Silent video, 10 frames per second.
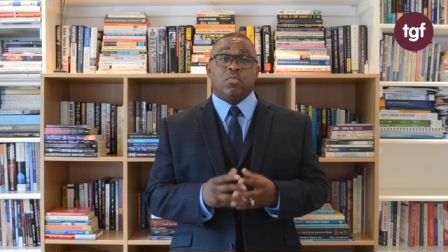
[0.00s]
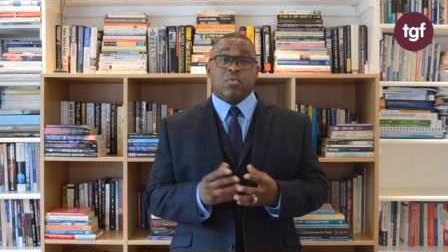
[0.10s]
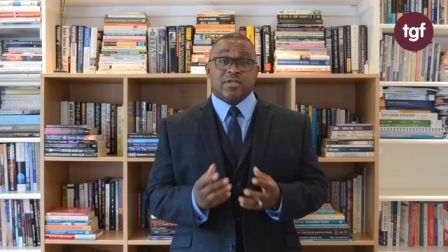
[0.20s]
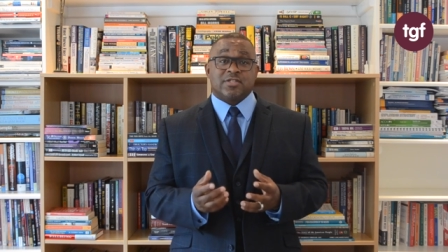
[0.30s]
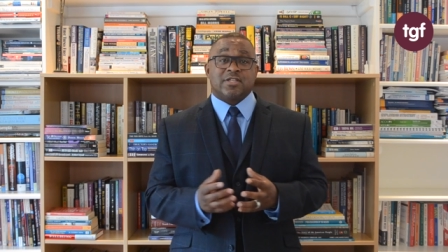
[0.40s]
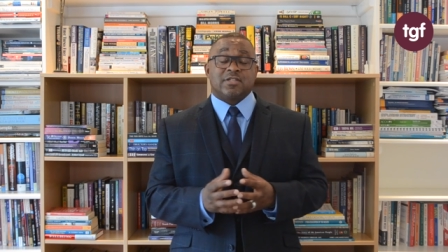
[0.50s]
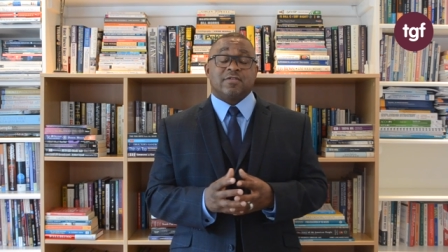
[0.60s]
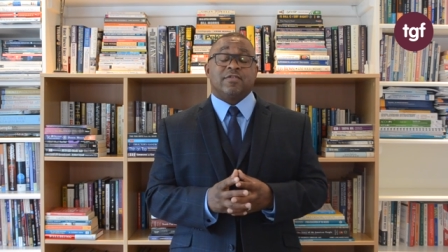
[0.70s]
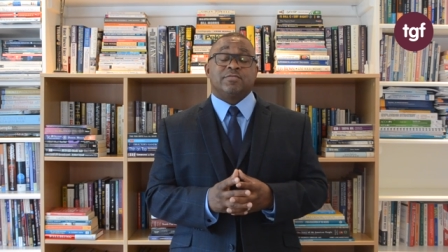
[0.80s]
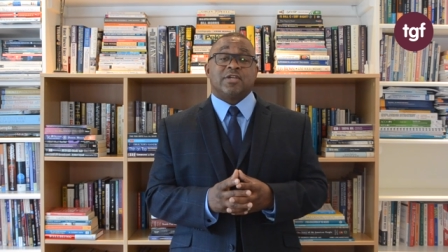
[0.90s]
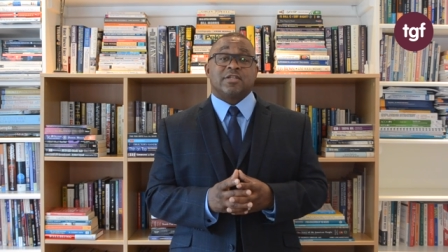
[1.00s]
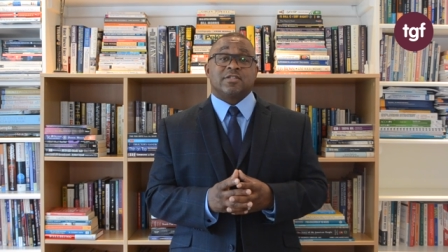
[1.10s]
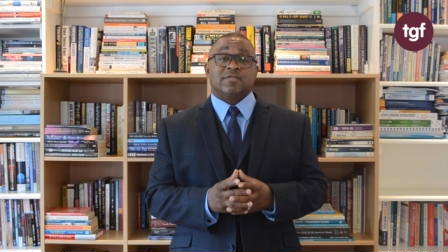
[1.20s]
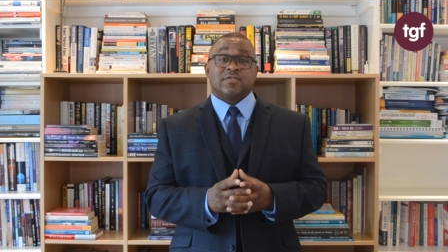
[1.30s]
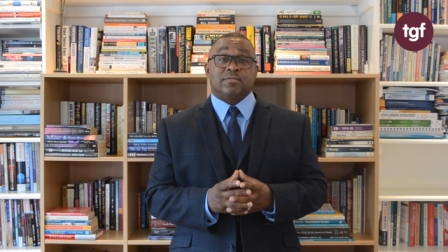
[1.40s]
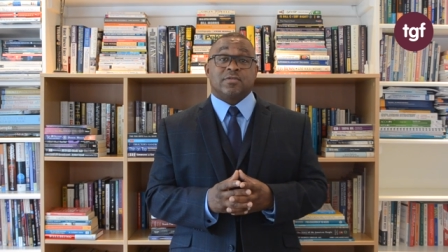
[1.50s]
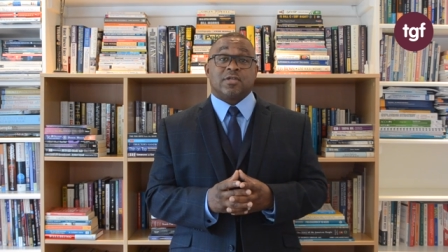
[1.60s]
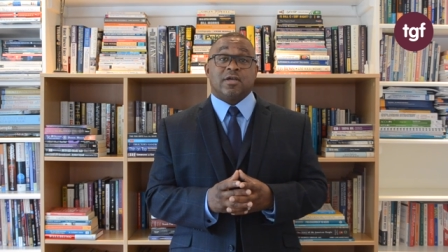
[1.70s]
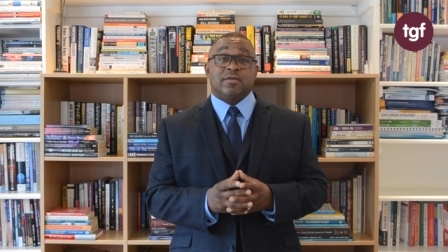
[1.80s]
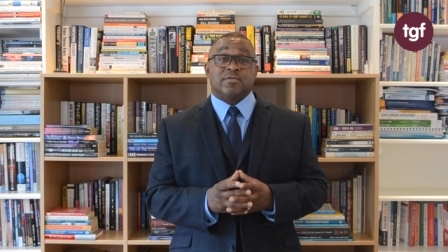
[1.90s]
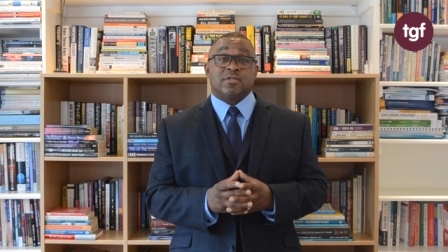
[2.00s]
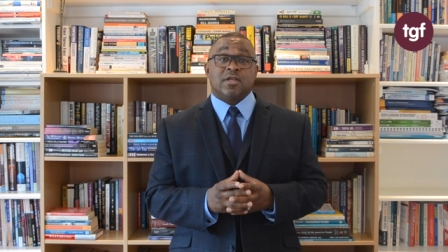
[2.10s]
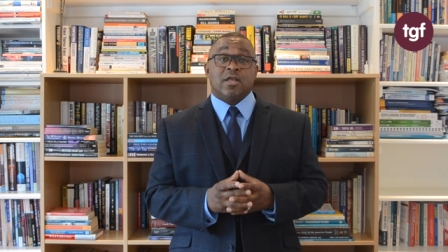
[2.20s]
one set of objectives sometimes